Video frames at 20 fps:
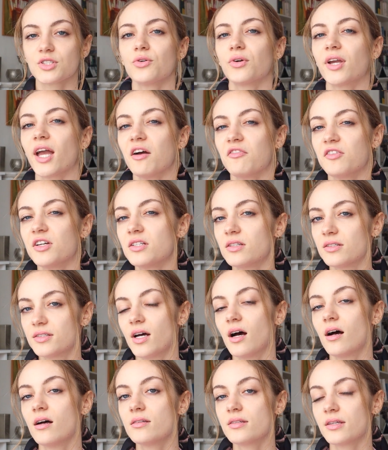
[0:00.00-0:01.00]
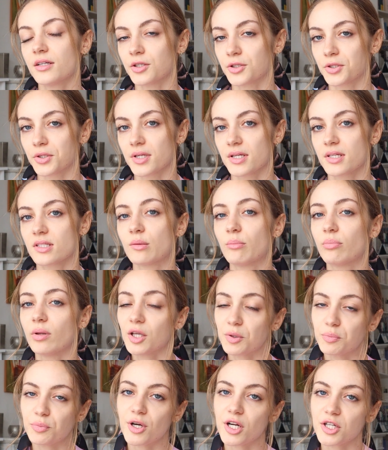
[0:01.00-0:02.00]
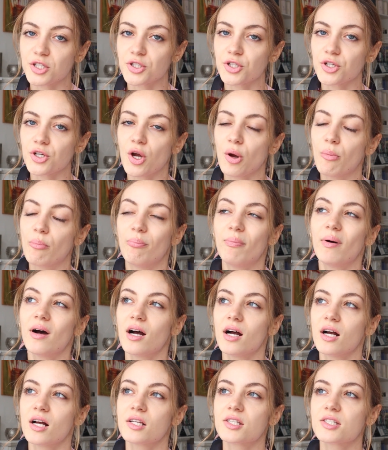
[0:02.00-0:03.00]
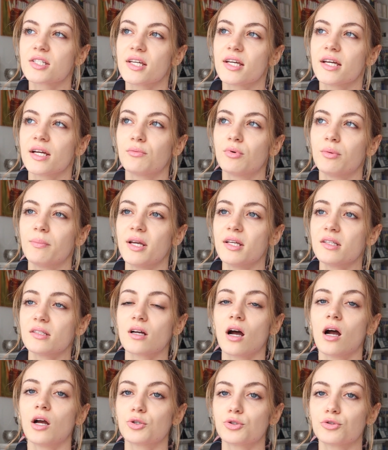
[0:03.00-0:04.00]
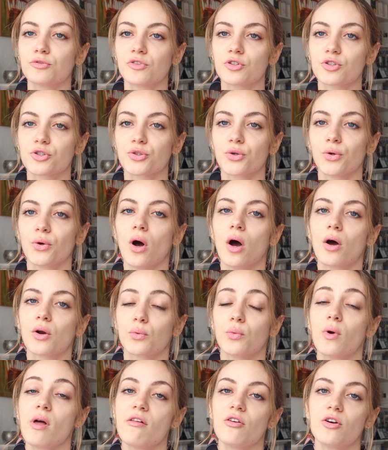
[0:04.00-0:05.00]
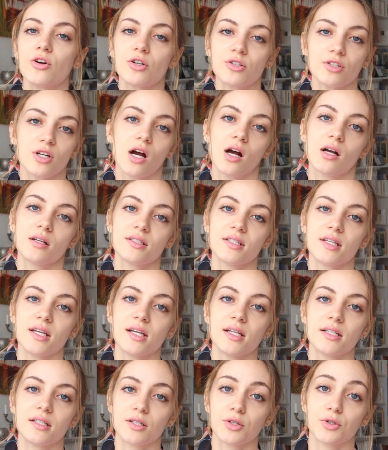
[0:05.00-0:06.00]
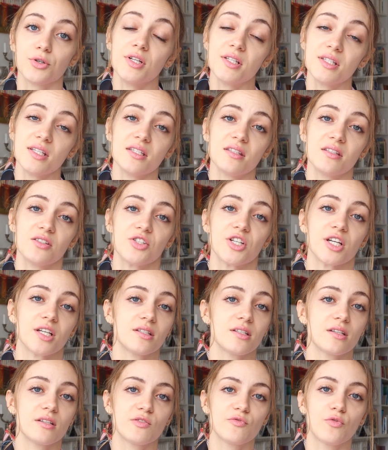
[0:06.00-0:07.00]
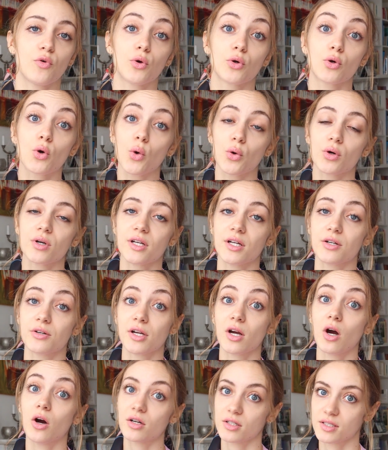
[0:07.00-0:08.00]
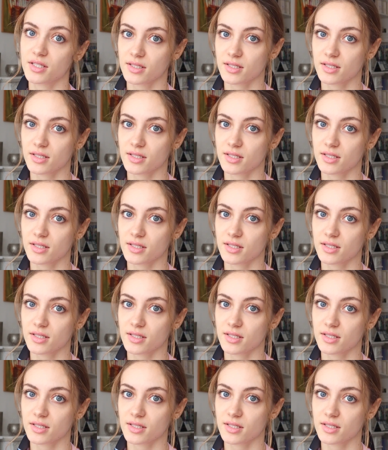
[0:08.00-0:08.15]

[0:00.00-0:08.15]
So caffeine does increase blood pressure, but it remains controversial on whether or not it increases the chances for coronary heart